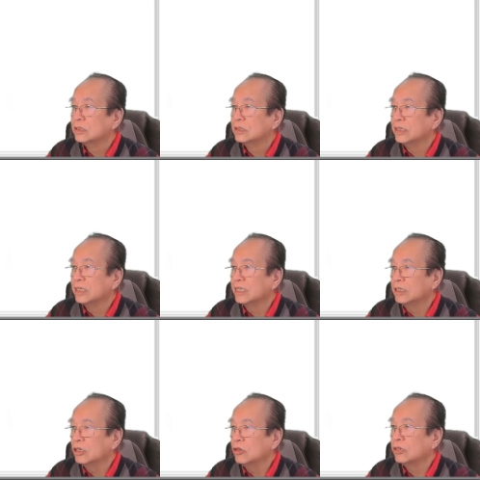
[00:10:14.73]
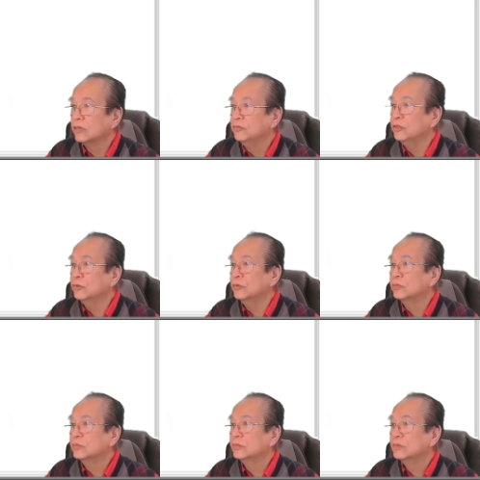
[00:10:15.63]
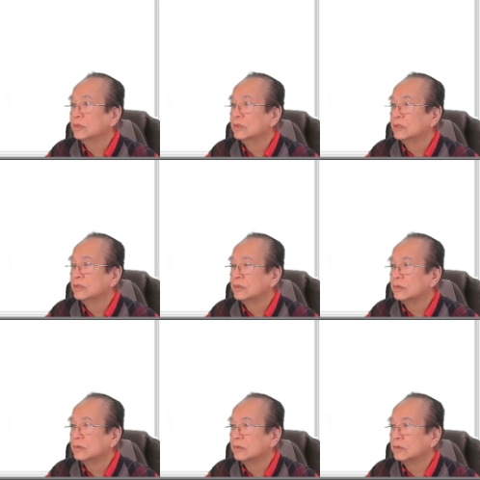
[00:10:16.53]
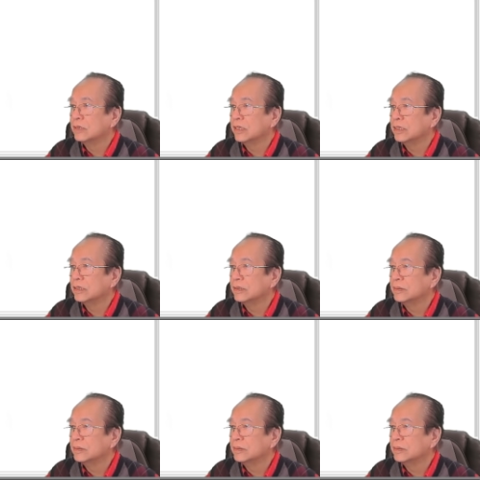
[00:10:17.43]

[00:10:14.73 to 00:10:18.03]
the karaoke view right here.